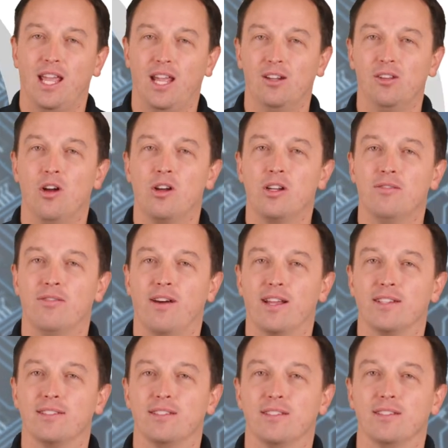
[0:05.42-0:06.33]
Analog
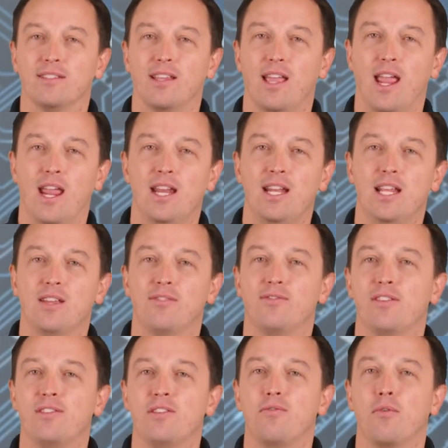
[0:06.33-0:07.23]
Devices
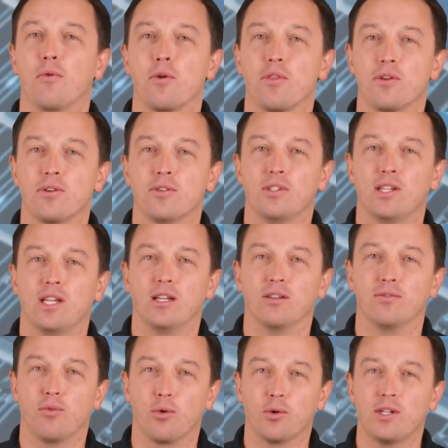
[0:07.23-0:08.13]

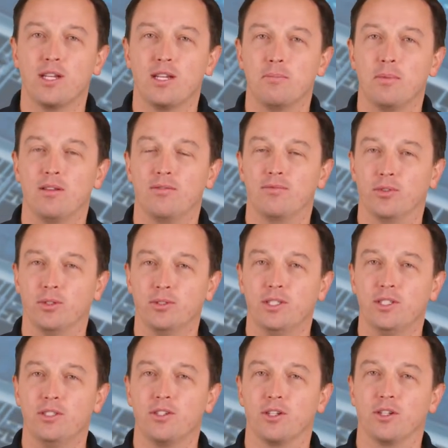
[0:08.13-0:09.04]
AD5413 14-bit
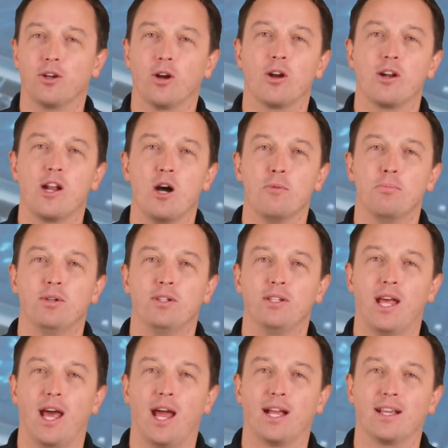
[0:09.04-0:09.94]
voltage and current
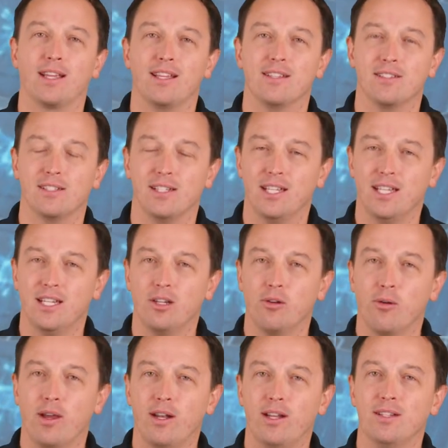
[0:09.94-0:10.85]
output DAC is an
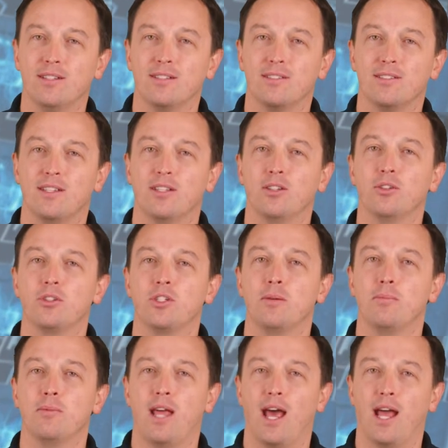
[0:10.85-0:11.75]
integrated
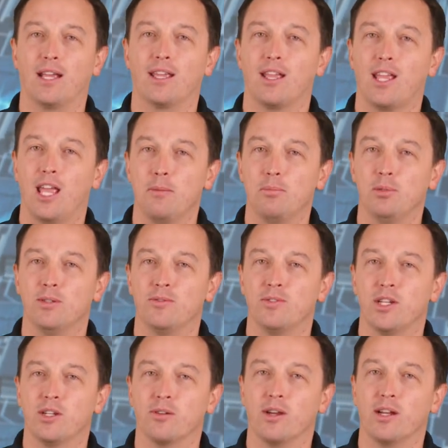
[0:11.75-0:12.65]
single-chip DAC capable of
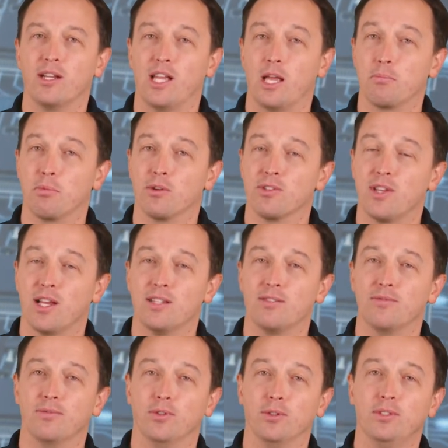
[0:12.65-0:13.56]
generating a
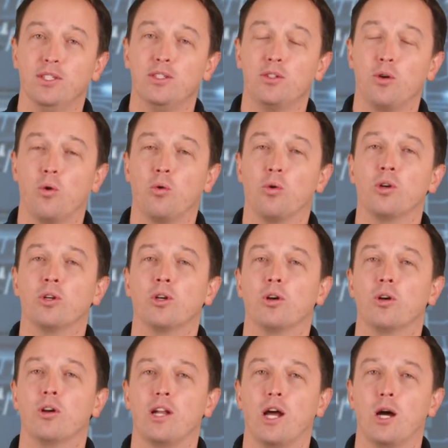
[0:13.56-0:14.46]
precise voltage or
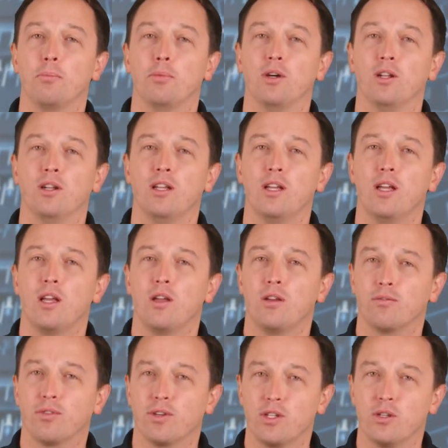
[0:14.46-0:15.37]
current output
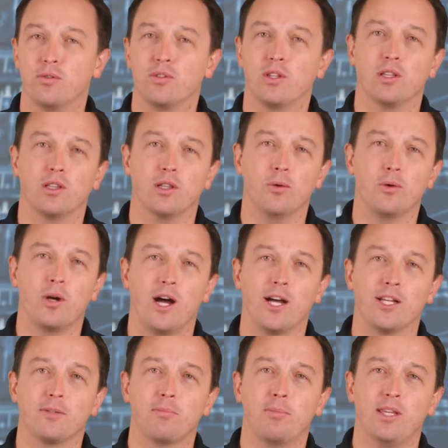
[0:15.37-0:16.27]
for use in
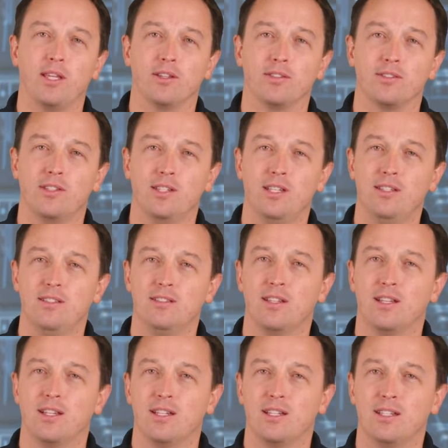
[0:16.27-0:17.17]
low-cost
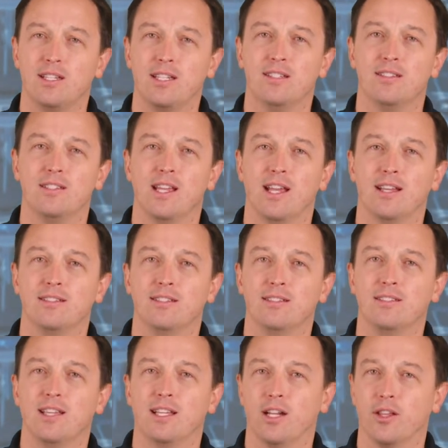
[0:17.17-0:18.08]
PLCs,
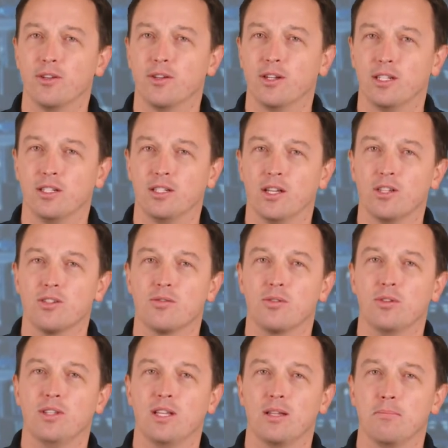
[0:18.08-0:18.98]
DCSs, and other
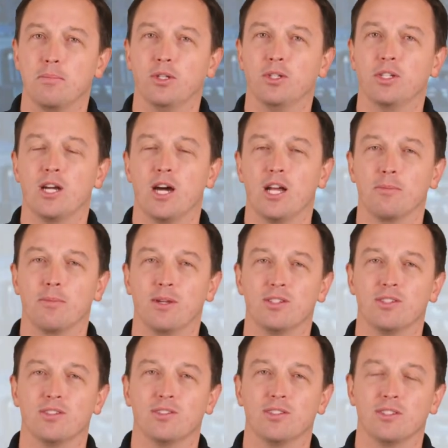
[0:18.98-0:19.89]
industrial and building
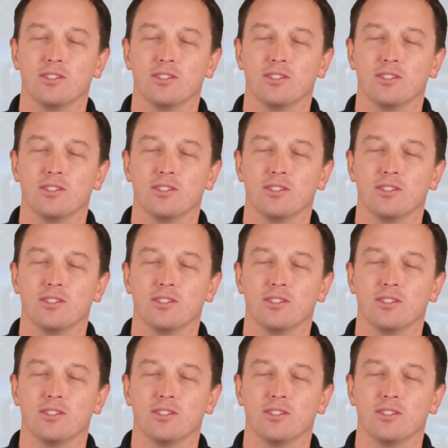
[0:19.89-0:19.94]
automation